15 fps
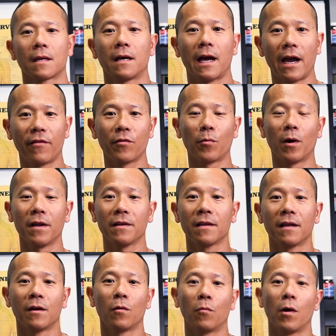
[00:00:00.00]
Hi everyone,
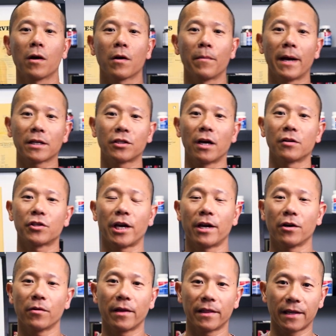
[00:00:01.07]
welcome back to our
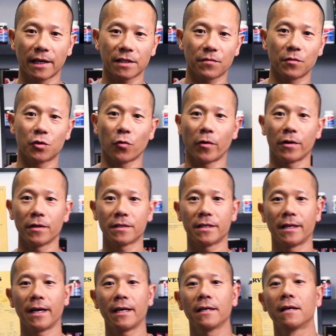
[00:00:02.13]
channel and thanks for joining us
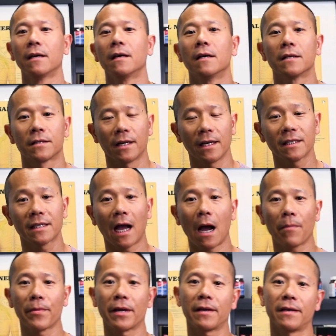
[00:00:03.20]
today. Today's
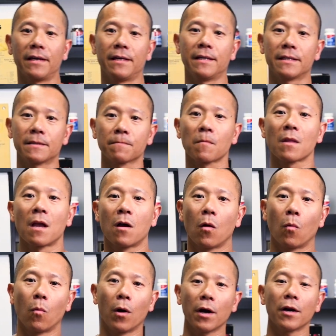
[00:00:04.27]
topic is
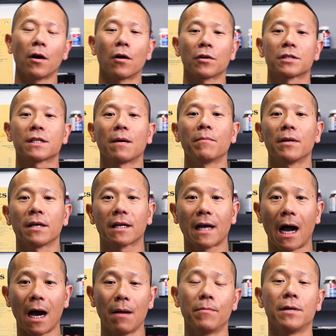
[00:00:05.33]
what are some of the
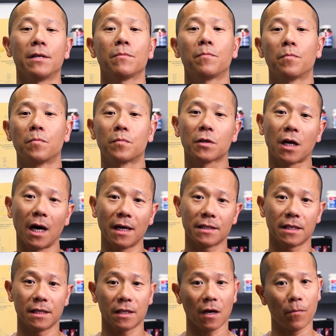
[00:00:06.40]
common
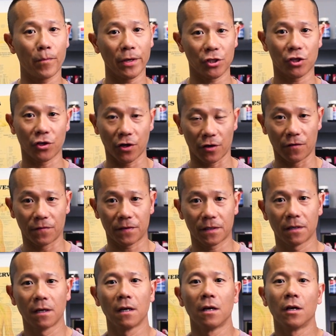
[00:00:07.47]
causes of pinched nerves.
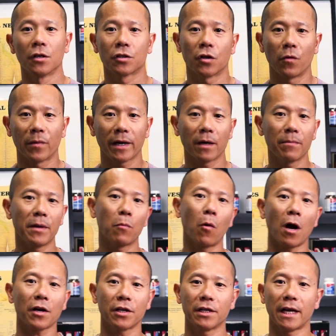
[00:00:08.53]
So we're going to be
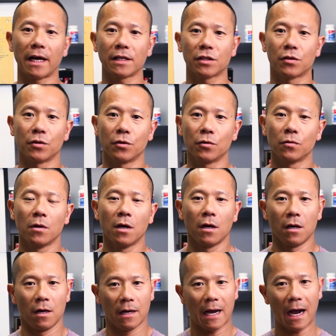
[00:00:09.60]
walking you guys through
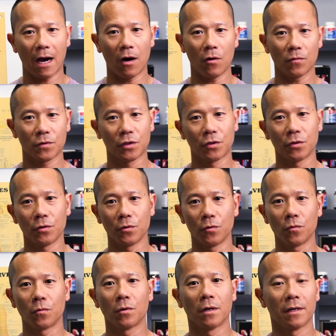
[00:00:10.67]
how
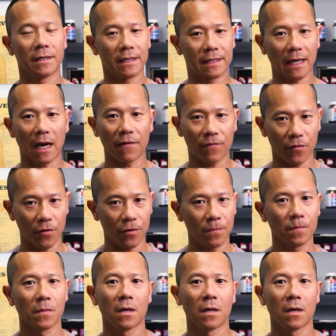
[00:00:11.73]
to decipher